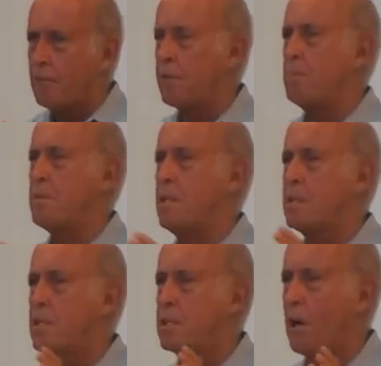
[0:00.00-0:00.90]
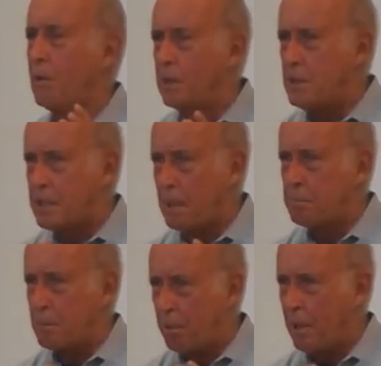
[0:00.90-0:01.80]
from totally
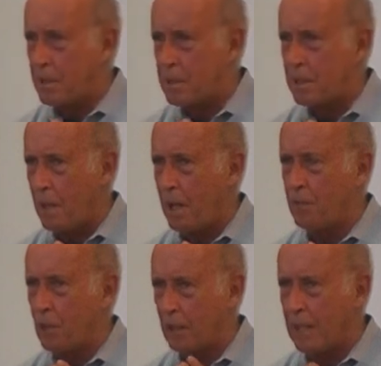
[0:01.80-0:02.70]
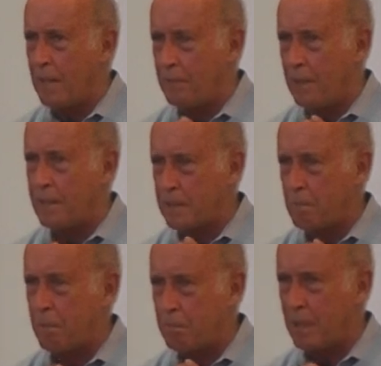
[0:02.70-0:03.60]
separate parts of your life and
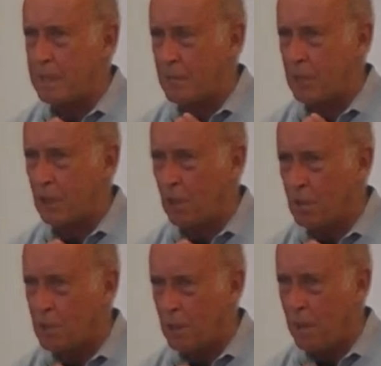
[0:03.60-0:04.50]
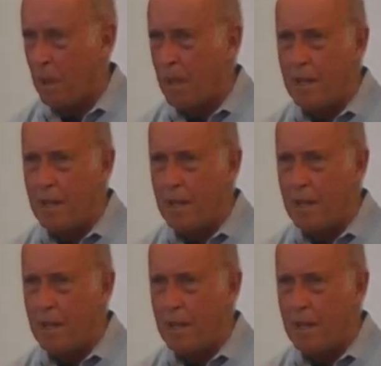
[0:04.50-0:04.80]
separate parts of the culture